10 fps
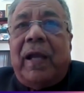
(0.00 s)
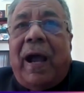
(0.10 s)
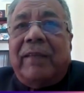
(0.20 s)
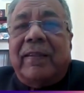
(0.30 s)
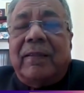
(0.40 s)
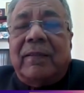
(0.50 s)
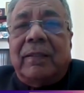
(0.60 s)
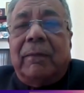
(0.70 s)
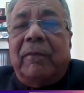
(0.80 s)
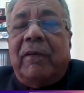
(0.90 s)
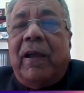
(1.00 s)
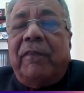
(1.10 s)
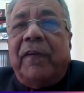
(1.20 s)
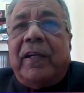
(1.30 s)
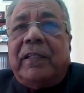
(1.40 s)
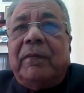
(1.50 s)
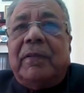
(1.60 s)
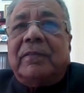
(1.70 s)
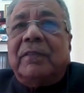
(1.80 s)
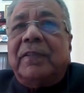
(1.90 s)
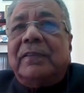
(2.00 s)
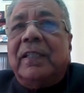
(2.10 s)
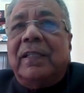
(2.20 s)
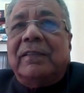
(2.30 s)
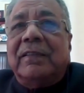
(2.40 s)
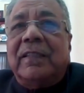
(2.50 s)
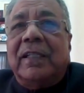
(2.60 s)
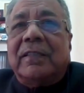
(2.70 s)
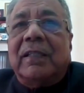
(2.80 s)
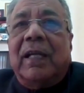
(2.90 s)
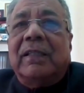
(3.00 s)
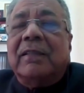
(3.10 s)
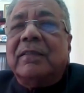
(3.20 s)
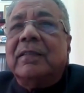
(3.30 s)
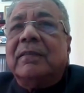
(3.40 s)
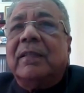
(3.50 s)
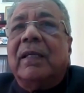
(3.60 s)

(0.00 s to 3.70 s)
assess the effectiveness of such a legislation. And this is